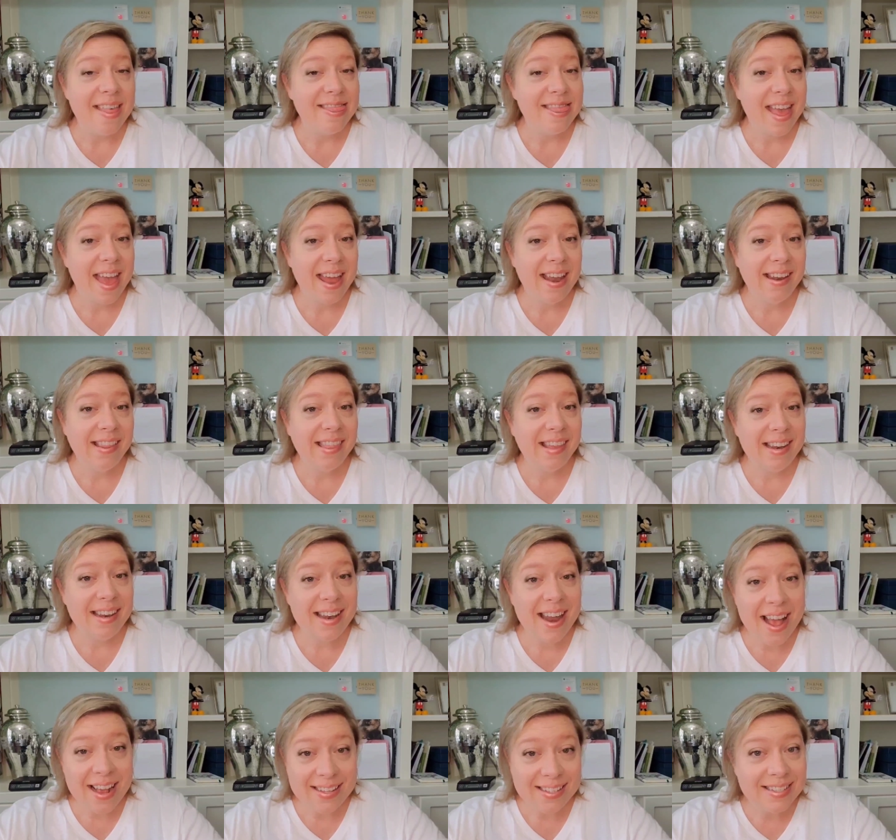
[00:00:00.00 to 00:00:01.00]
And then the
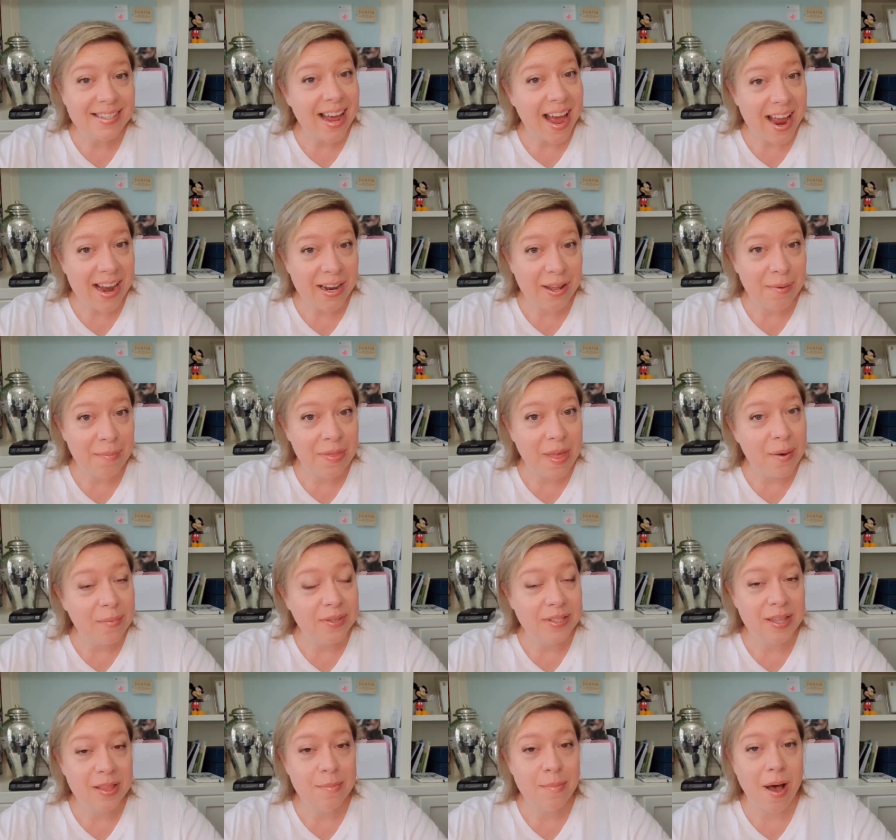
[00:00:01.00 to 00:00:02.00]
next item
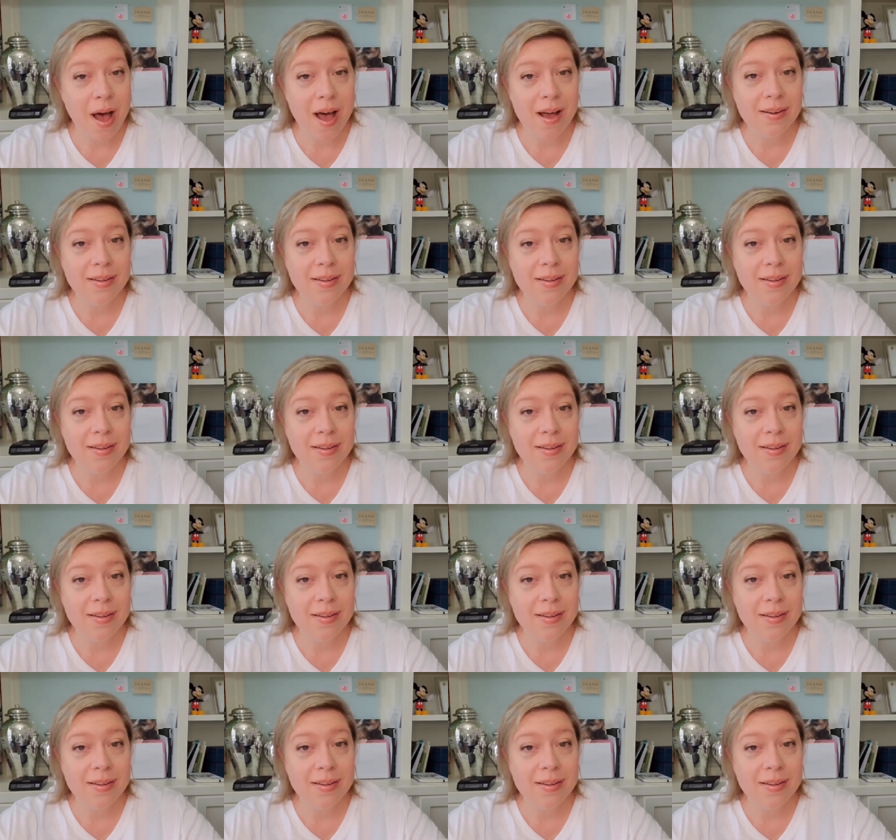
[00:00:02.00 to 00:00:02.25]
that was in the